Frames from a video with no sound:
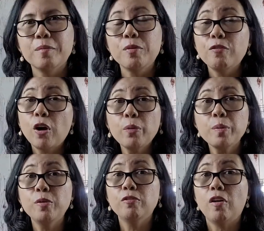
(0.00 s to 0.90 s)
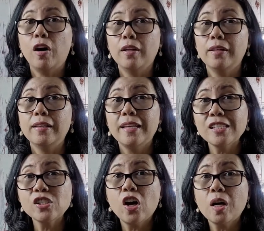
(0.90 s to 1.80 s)
Before we move on,
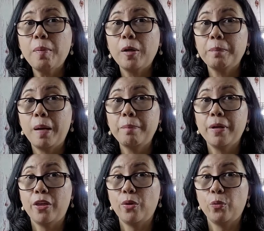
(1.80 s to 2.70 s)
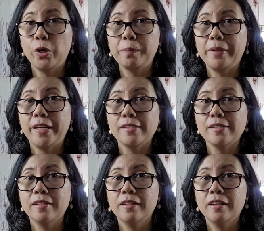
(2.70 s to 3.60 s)
let's talk about pumping in the workplace.
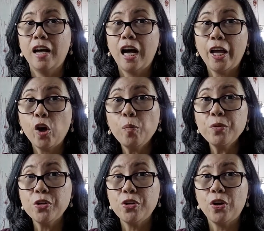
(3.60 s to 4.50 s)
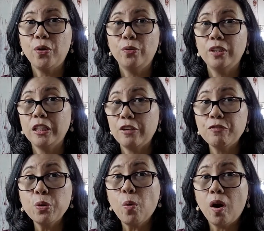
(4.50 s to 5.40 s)
I hope you know that
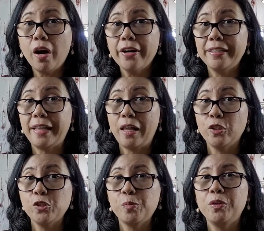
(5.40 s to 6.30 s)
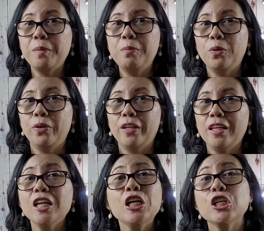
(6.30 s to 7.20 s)
if you are an eligible
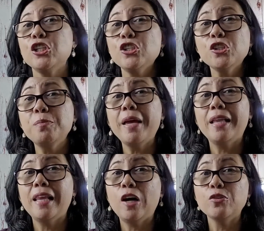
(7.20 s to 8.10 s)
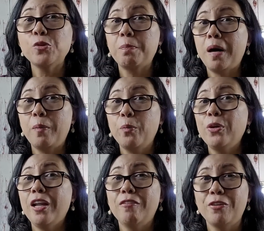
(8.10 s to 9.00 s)
employee, you should be allowed to pump
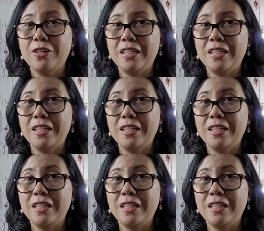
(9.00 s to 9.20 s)
whenever